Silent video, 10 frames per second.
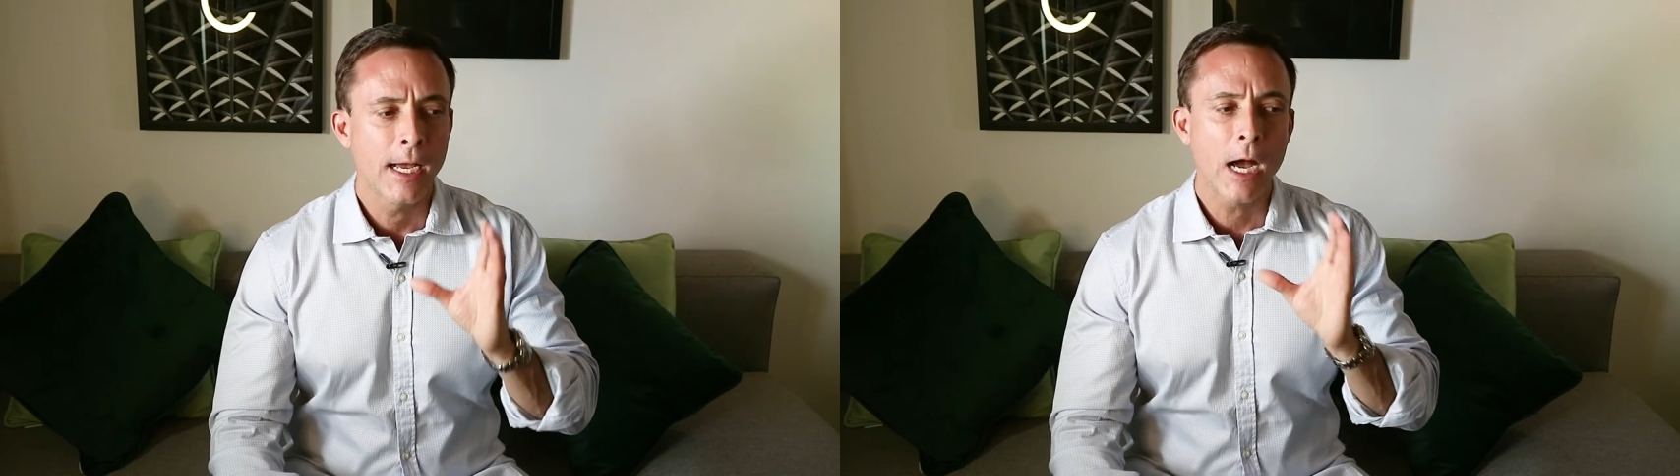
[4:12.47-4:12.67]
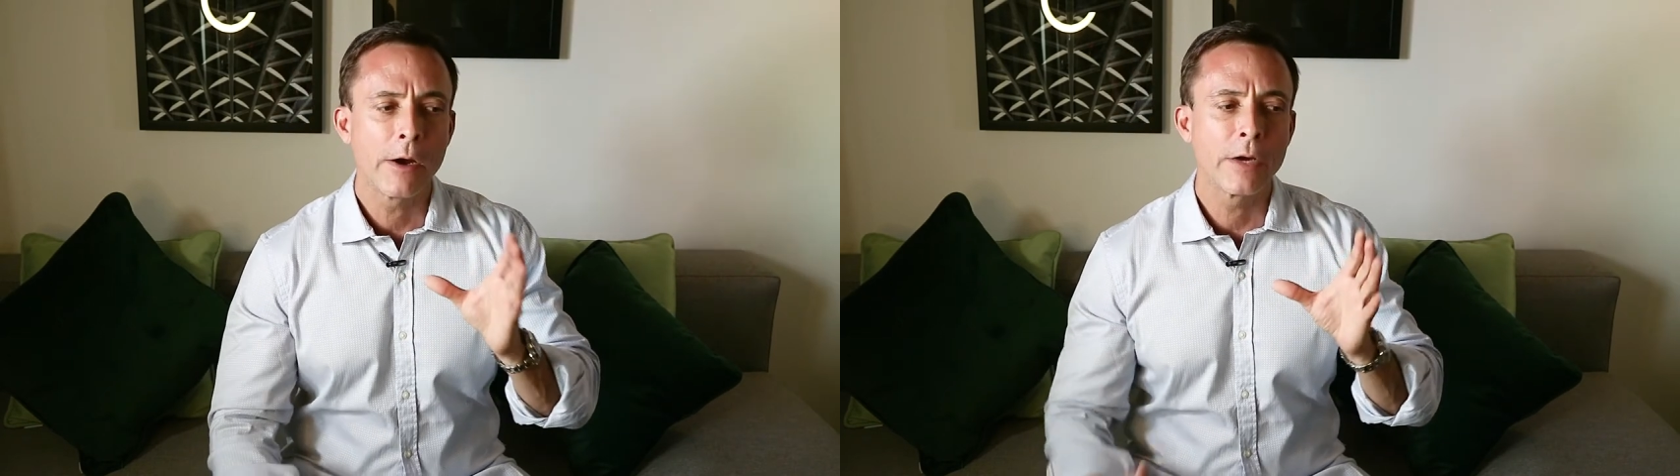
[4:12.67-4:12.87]

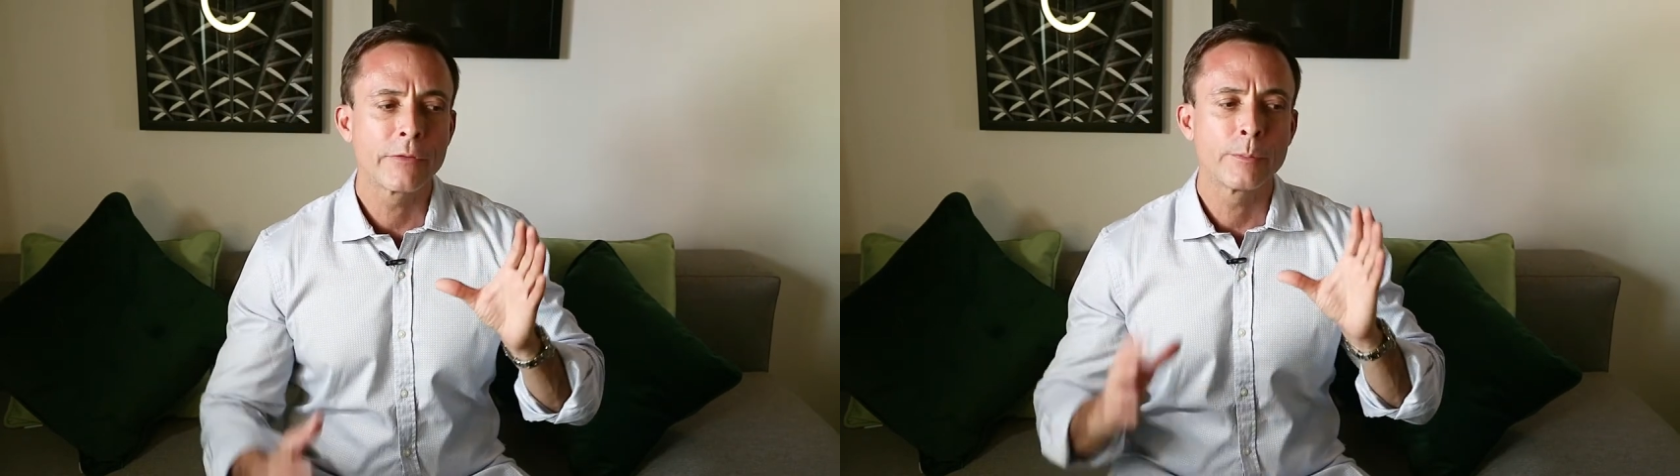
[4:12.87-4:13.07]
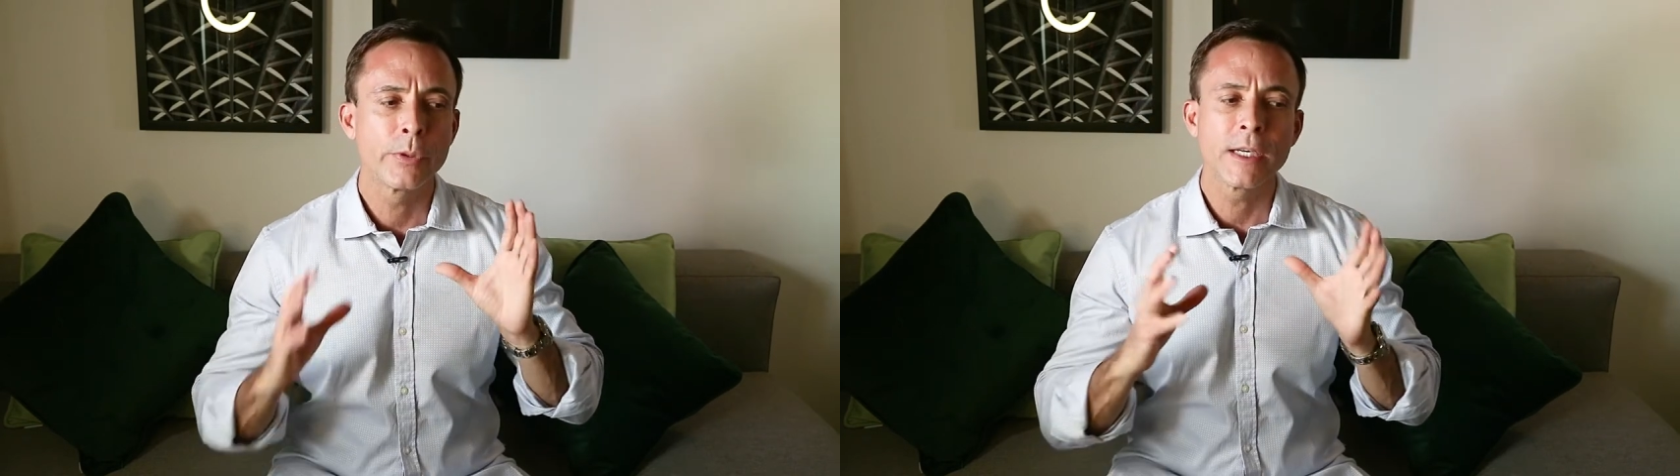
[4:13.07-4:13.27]

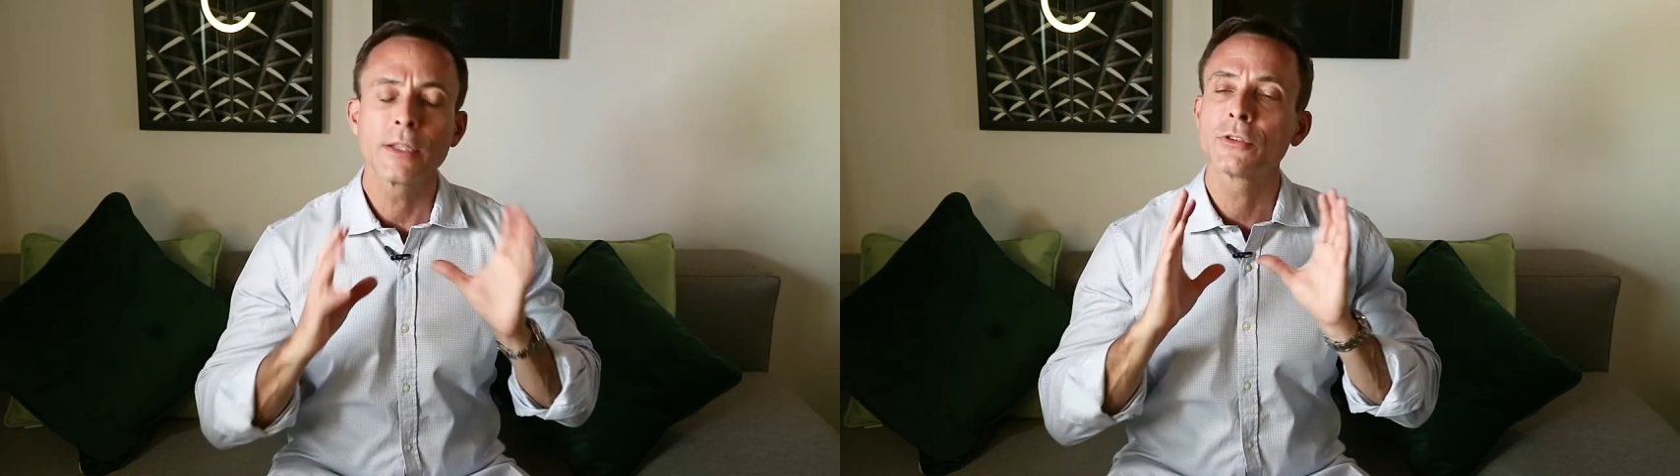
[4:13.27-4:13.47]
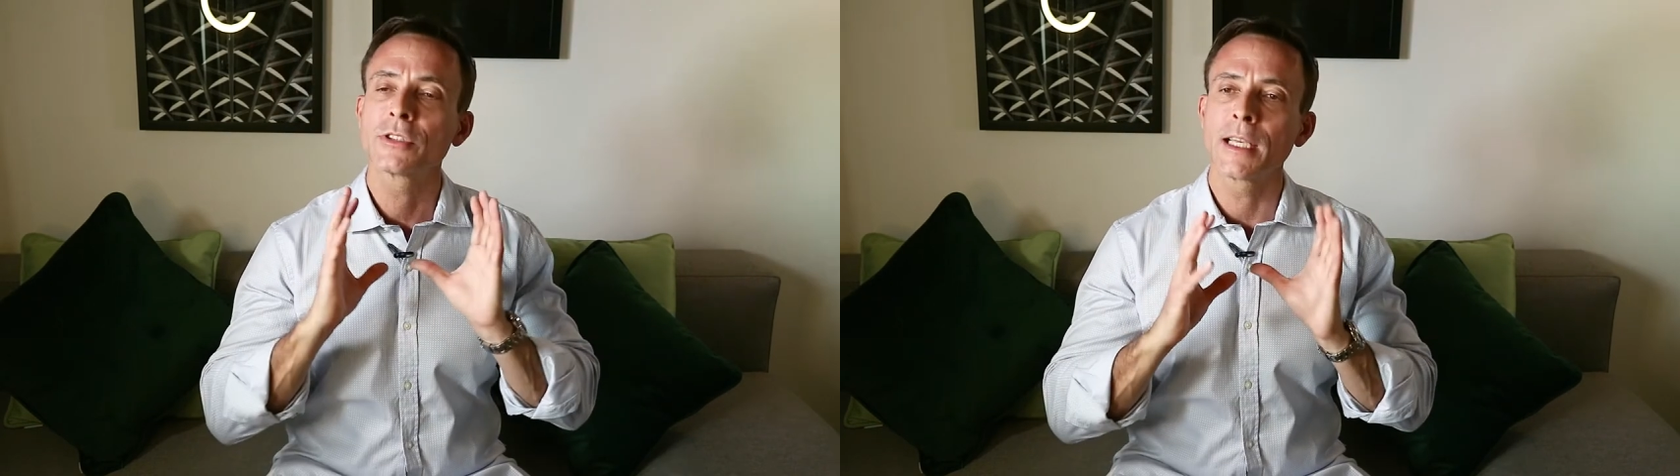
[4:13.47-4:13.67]
However,
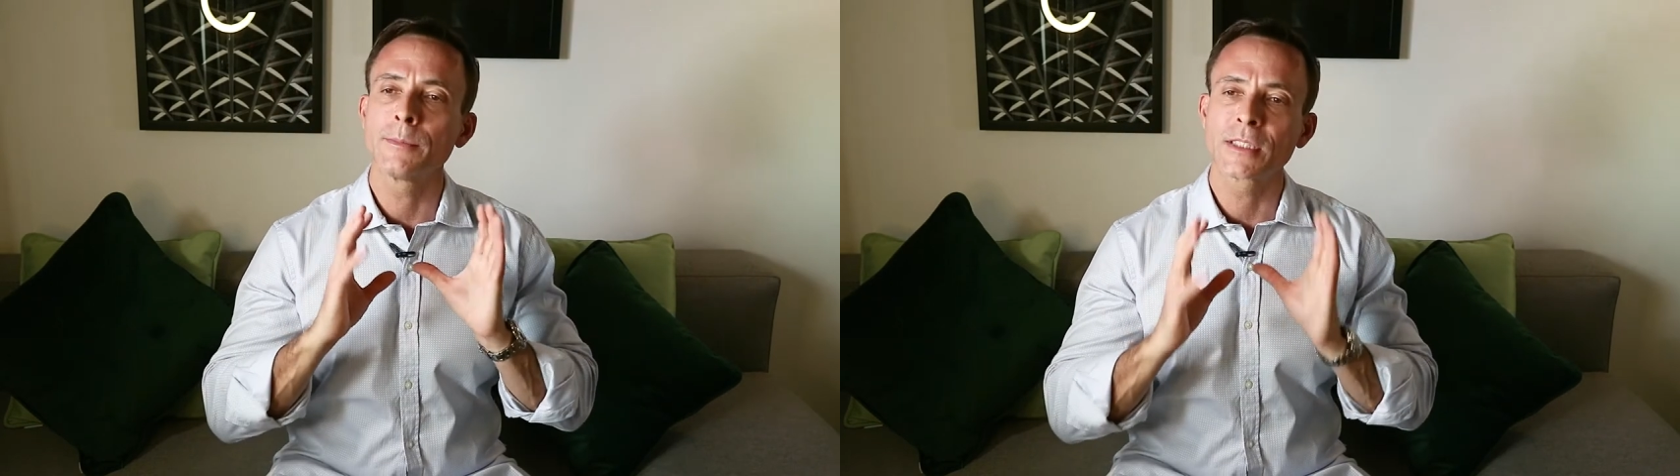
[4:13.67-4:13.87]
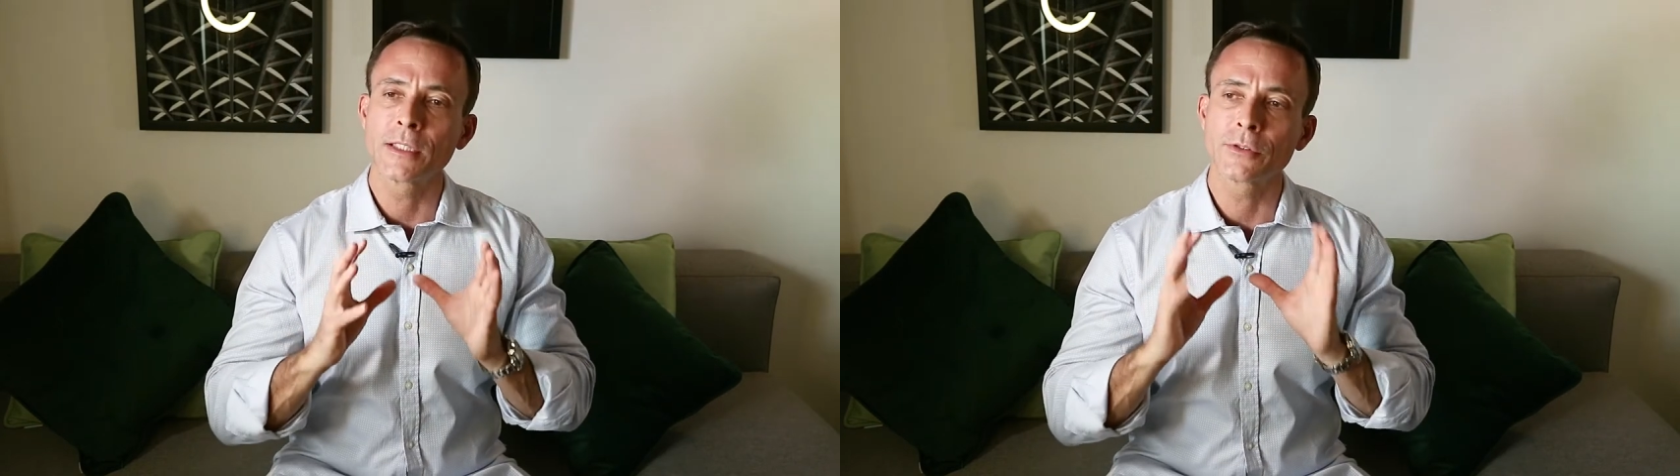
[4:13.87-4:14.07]
putting those
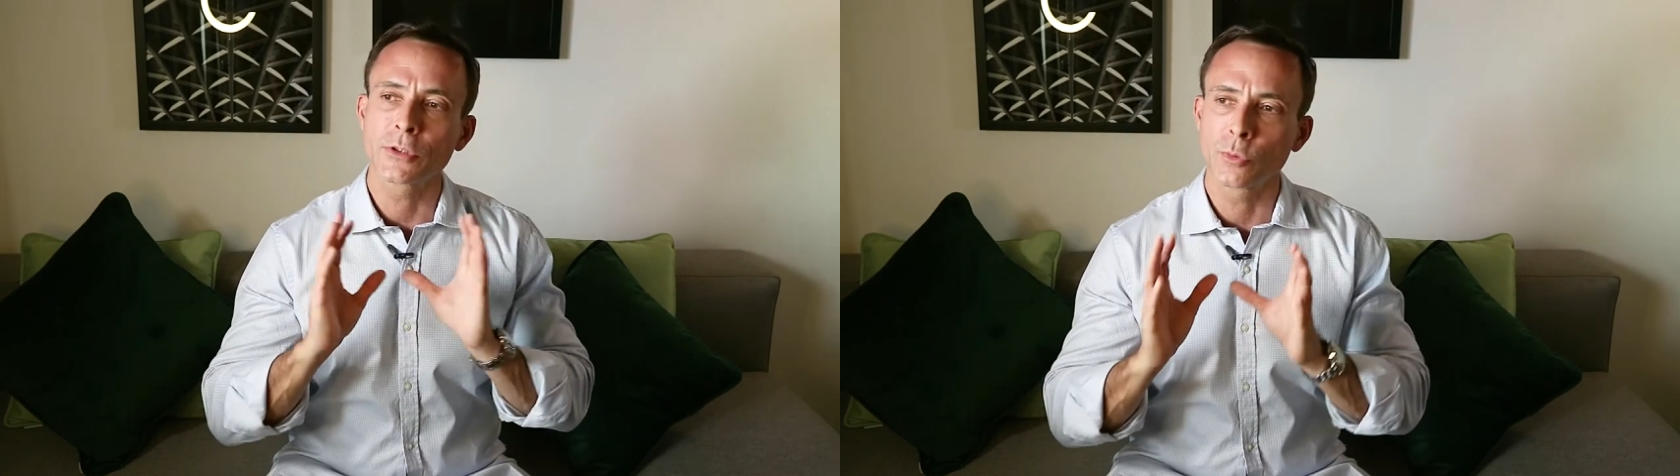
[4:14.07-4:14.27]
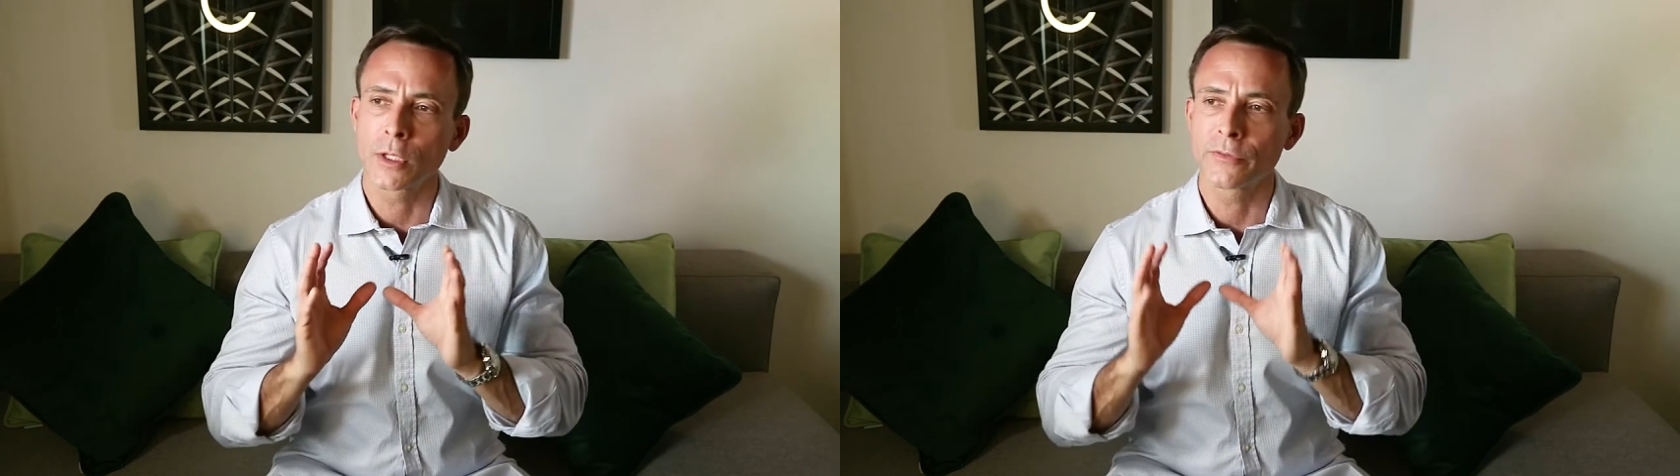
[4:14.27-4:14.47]
same skills
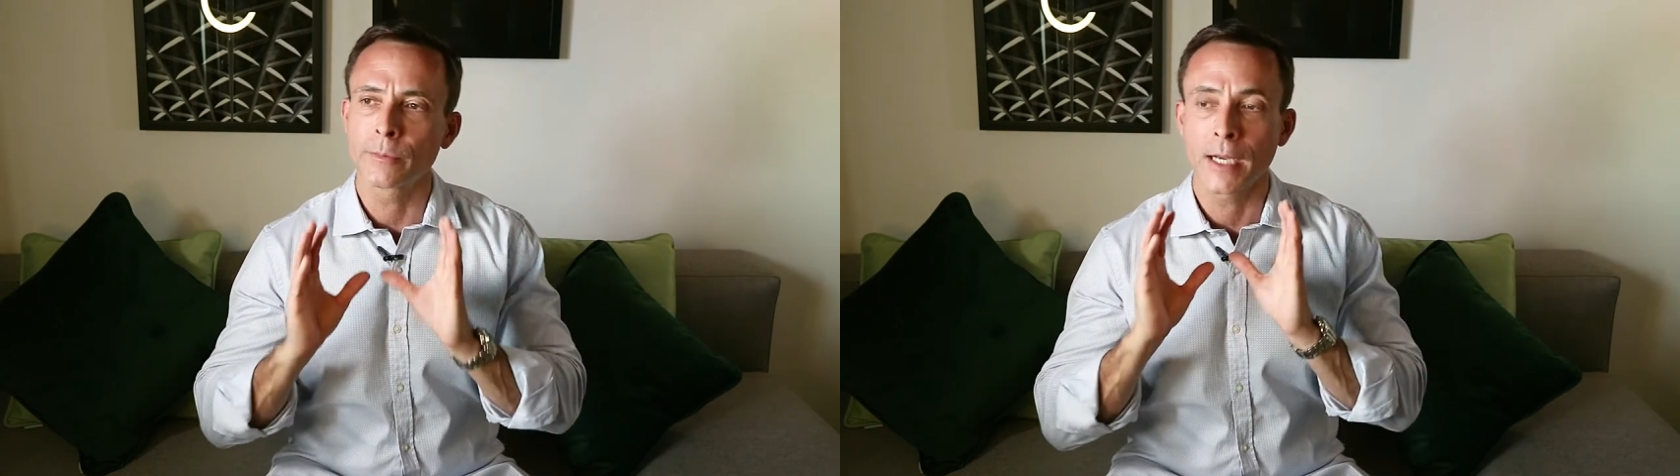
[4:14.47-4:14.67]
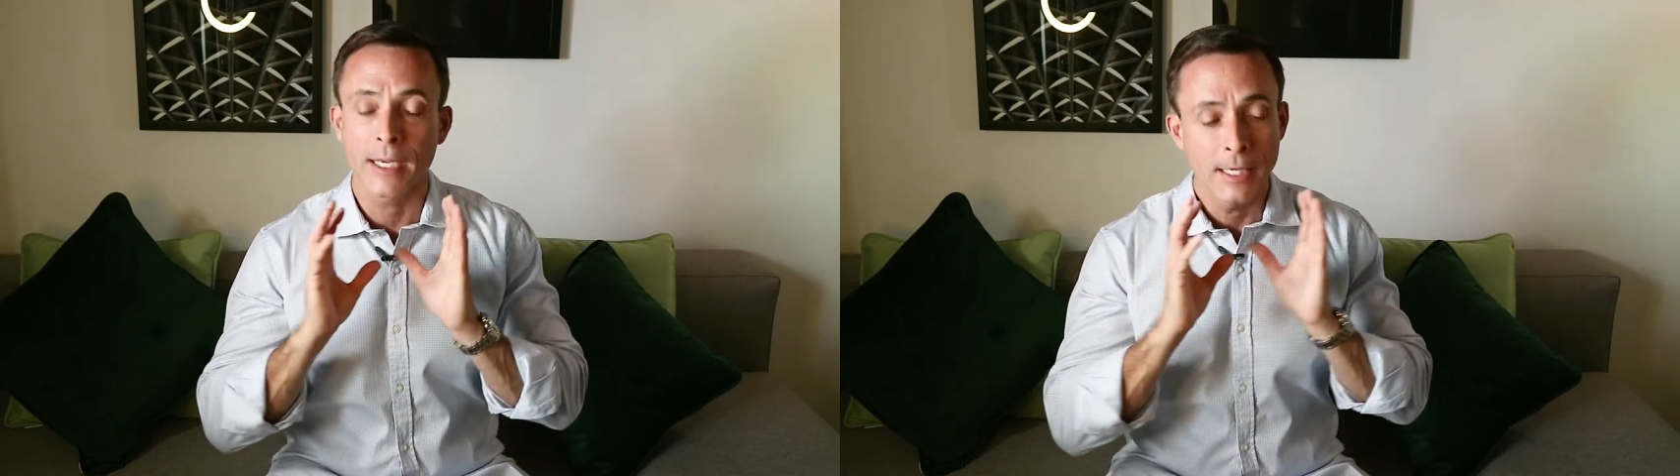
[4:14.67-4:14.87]
to work for
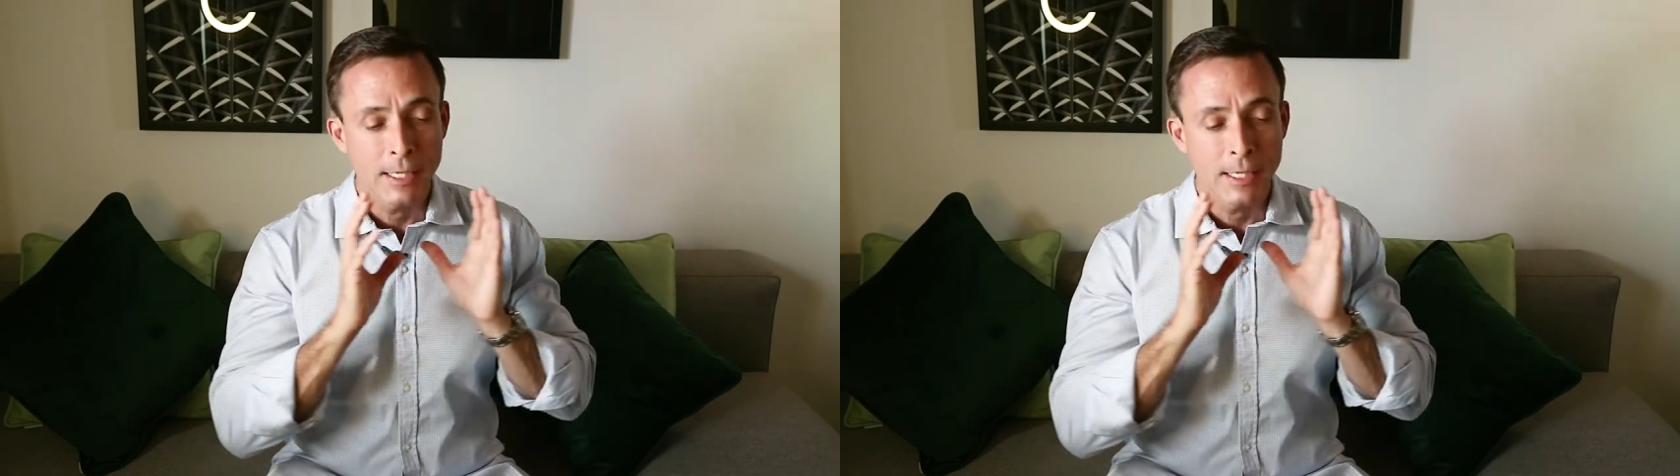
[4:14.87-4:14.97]
my